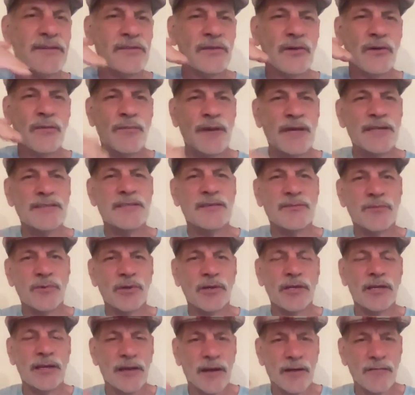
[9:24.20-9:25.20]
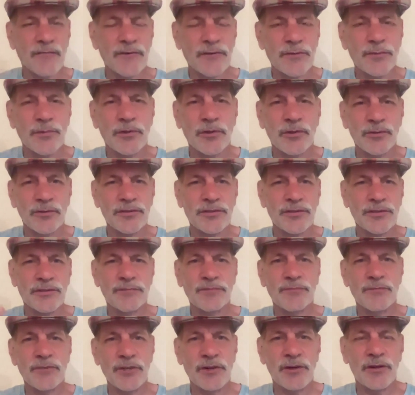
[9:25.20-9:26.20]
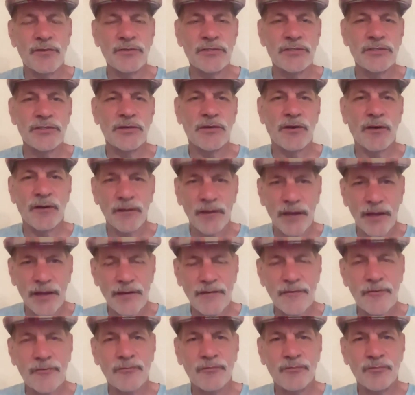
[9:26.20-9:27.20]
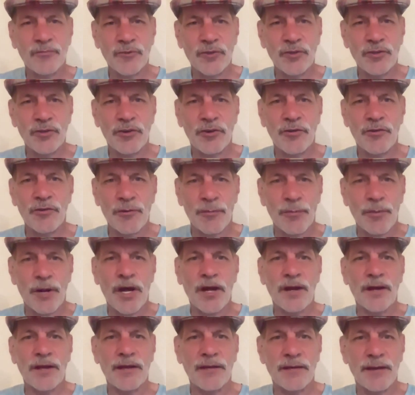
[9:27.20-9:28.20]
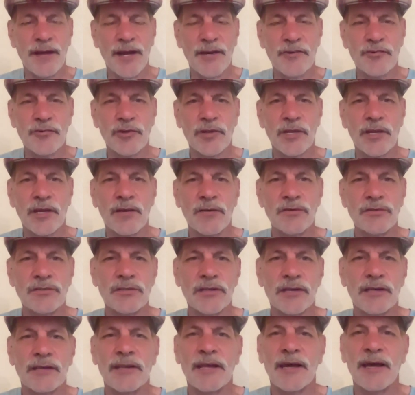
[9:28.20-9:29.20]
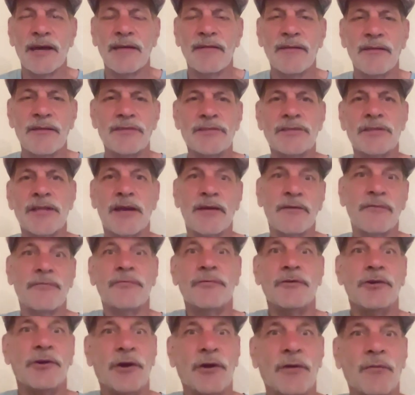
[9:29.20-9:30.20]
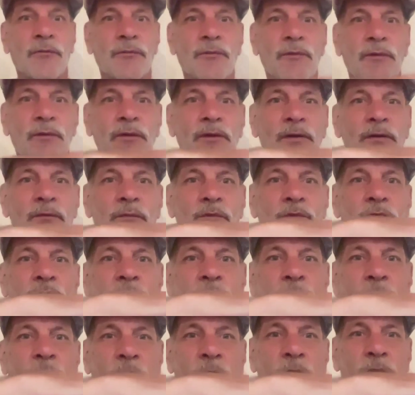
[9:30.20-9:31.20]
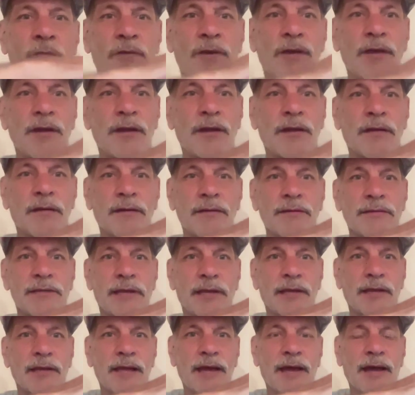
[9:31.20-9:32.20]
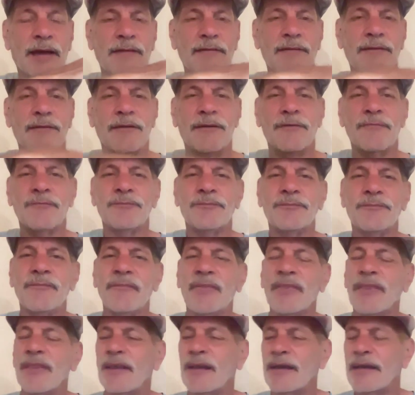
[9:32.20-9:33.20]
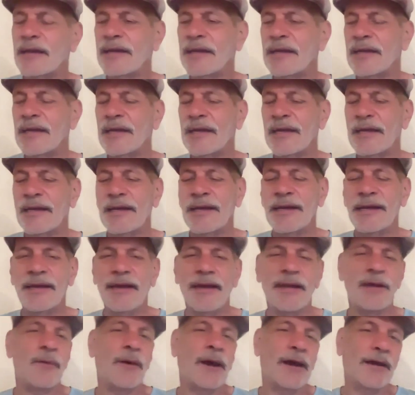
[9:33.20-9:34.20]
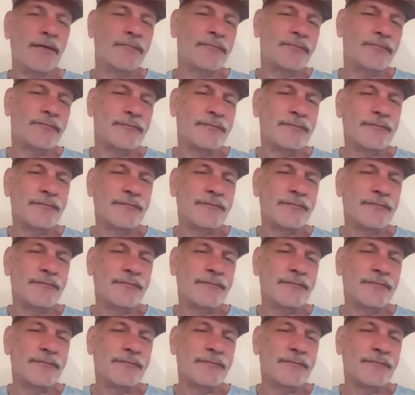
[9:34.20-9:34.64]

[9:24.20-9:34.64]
So it makes it really comfortable to, you know, sit on like, you know, your body naturally goes like that instead of, you know, your butt over here and it's like that, you know. Anyway,